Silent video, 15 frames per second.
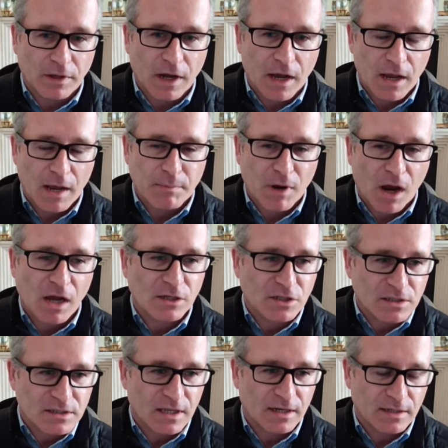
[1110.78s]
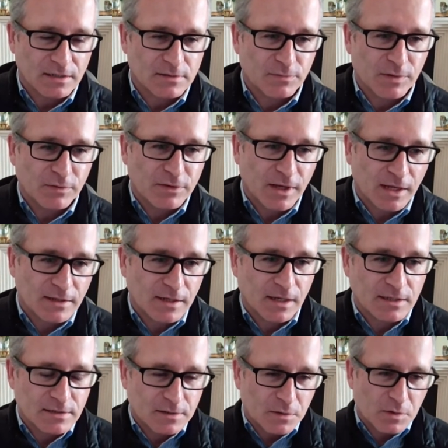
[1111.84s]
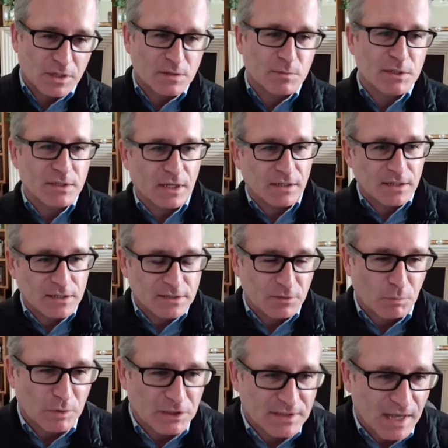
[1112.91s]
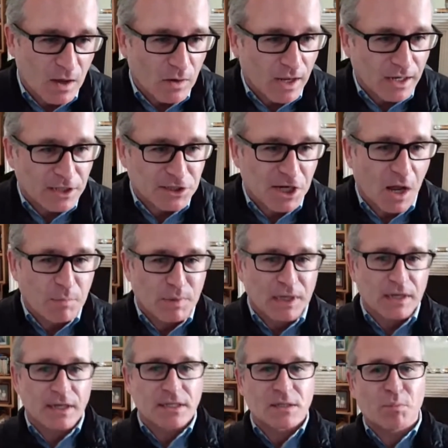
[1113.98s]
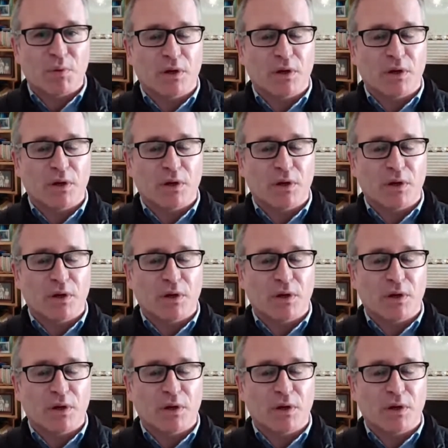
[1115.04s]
I'm conscious that it's 58 days to Christmas, and this will sound like a shopping list,